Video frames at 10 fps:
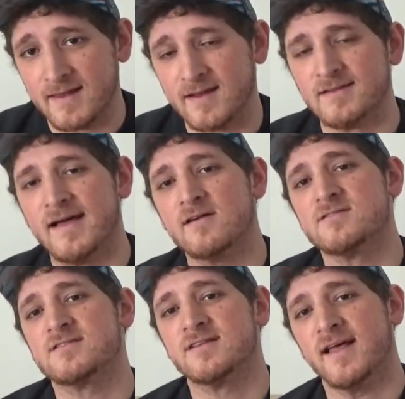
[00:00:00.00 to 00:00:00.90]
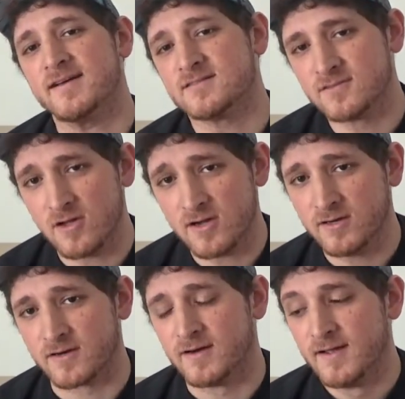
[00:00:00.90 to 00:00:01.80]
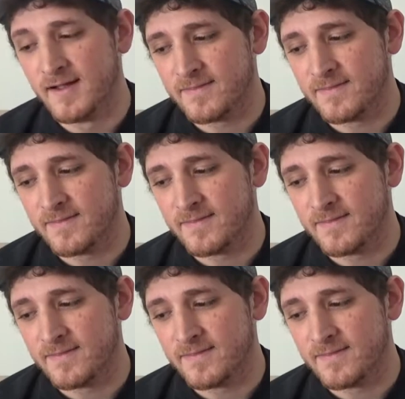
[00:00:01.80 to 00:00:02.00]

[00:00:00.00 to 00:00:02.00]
It allows it to last longer.